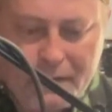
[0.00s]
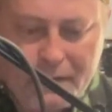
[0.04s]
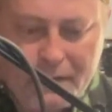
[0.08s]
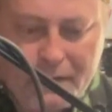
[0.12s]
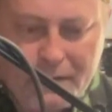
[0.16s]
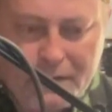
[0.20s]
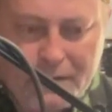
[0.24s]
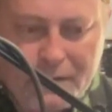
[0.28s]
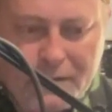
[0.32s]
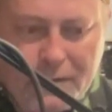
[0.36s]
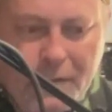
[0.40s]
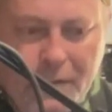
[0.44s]

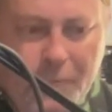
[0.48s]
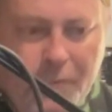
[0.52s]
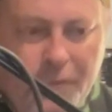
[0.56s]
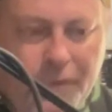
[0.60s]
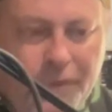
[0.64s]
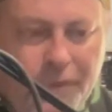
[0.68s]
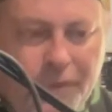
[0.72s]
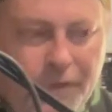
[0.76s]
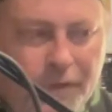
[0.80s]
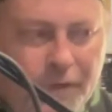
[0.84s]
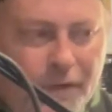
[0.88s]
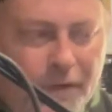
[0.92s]
some
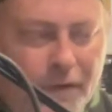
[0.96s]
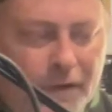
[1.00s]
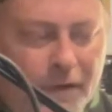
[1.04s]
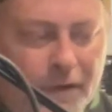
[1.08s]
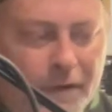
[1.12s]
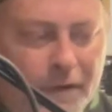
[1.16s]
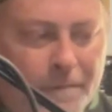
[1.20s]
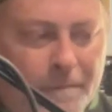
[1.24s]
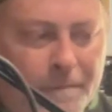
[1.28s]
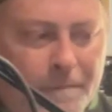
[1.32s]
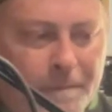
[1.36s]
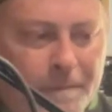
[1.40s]
of
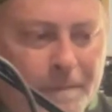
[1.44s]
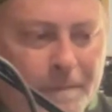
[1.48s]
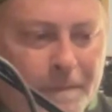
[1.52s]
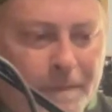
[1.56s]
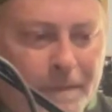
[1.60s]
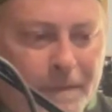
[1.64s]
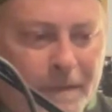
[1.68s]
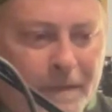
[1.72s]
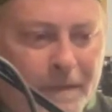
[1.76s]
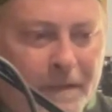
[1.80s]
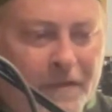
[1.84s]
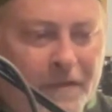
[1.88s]
the
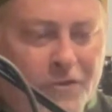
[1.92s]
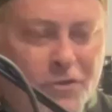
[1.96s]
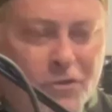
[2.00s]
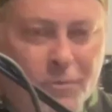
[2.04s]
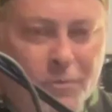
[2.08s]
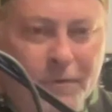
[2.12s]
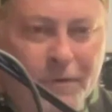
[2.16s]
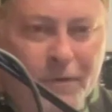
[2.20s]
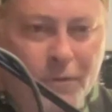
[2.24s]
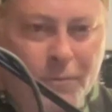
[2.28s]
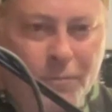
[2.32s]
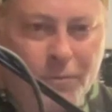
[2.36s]

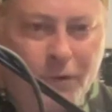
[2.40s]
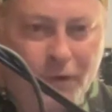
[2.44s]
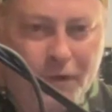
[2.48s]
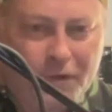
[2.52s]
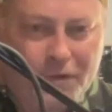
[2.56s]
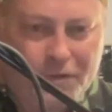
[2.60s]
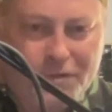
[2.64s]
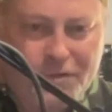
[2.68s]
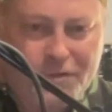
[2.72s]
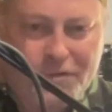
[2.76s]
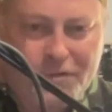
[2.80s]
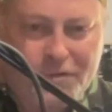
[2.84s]
instrumental
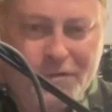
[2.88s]
parts